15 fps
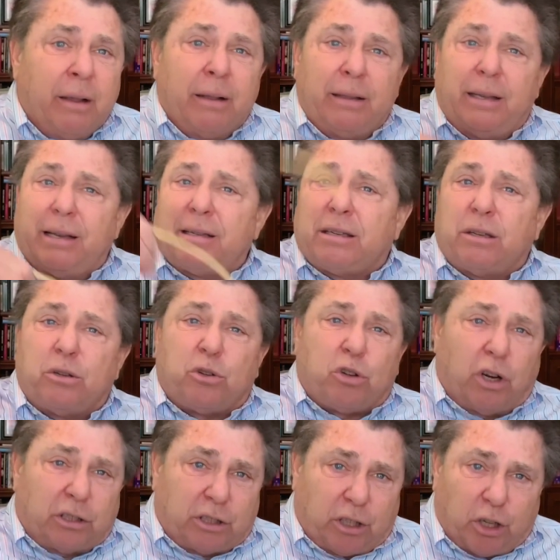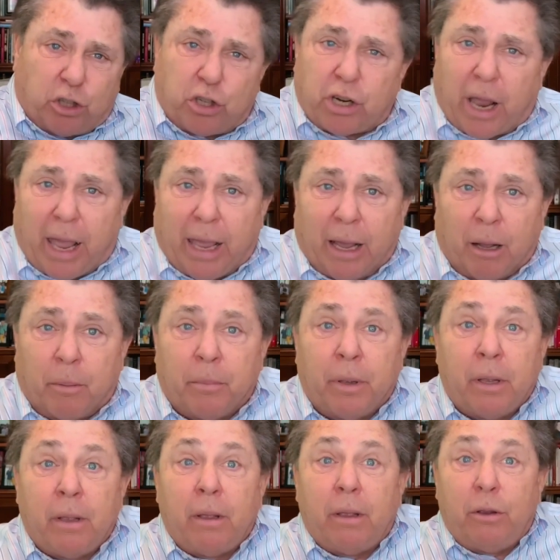This is just a sham.
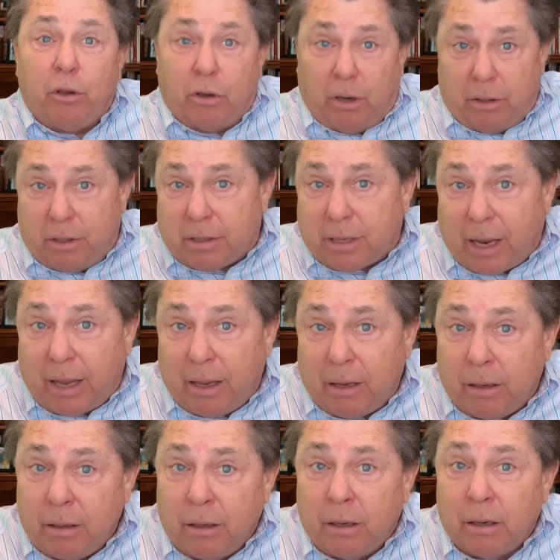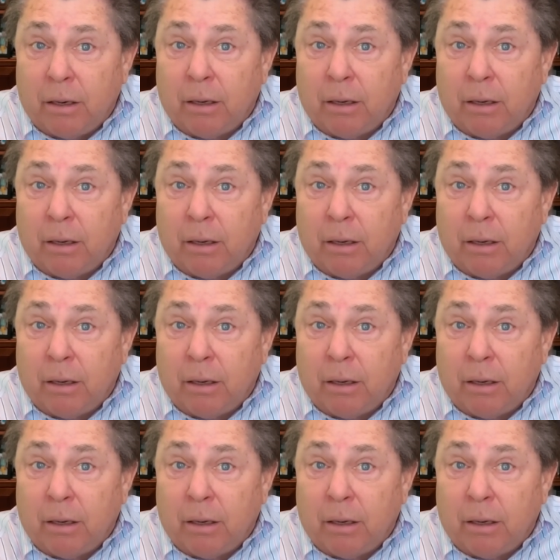You understand?